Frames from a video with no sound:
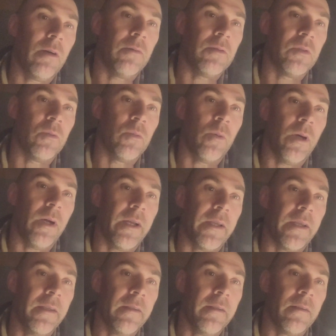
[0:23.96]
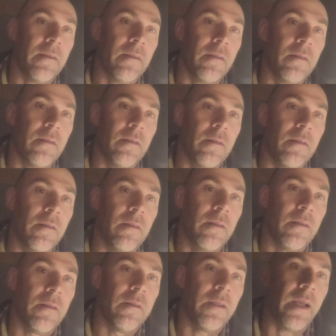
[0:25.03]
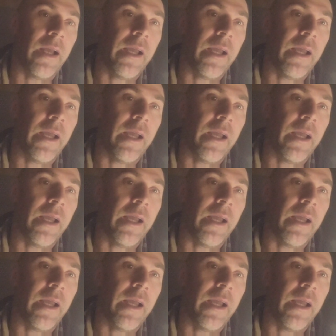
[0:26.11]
I was away the